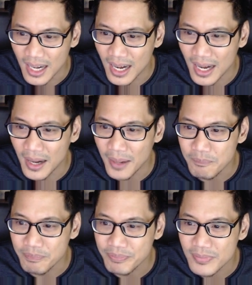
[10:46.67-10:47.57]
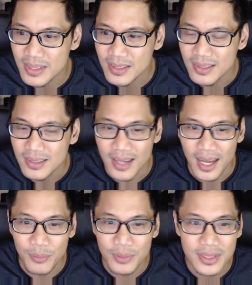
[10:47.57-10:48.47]
I
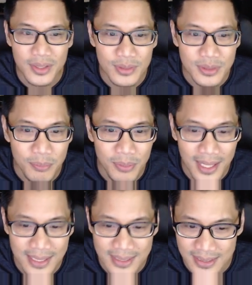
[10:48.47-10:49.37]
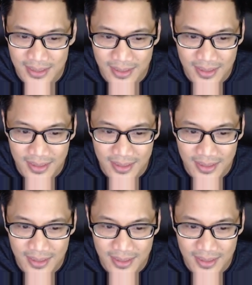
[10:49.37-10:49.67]
wish there was a price here.